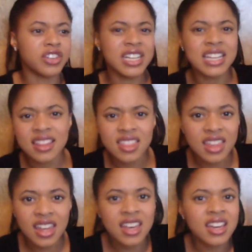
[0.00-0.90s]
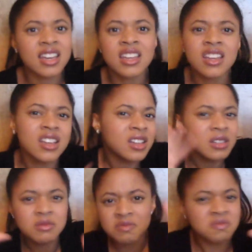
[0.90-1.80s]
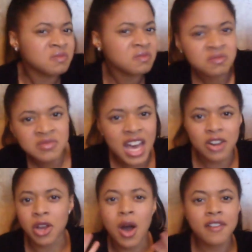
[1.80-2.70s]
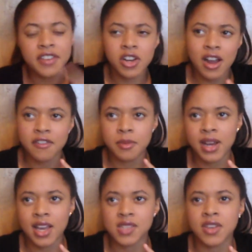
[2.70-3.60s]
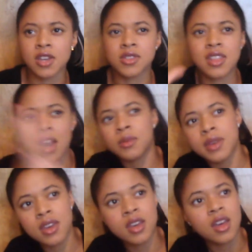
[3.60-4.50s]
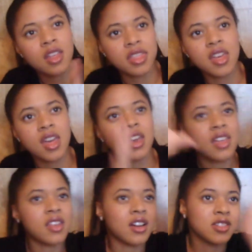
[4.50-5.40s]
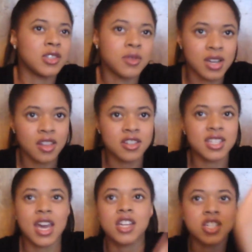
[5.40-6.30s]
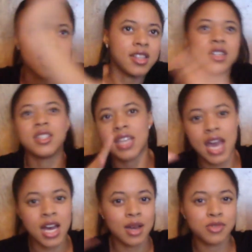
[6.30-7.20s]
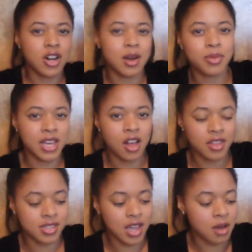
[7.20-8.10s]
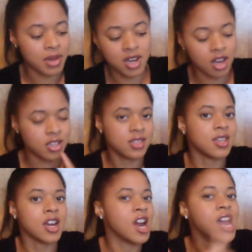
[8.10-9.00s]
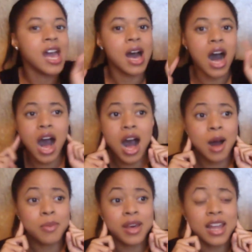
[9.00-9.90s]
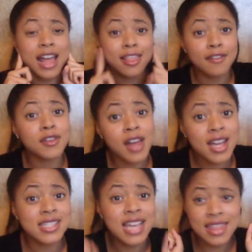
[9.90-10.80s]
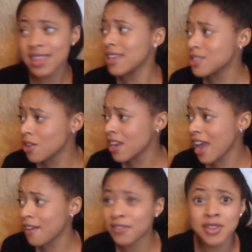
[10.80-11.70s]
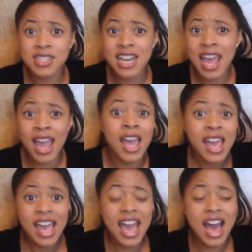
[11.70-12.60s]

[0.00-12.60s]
reading thing. I don't know, I'll figure it out for my next video. So that'll be the thing, and then I'll do another sketch, and then yeah, I'm trying to plan all this out. My dog is here. But I love you lots. I think that's all that I have for you today.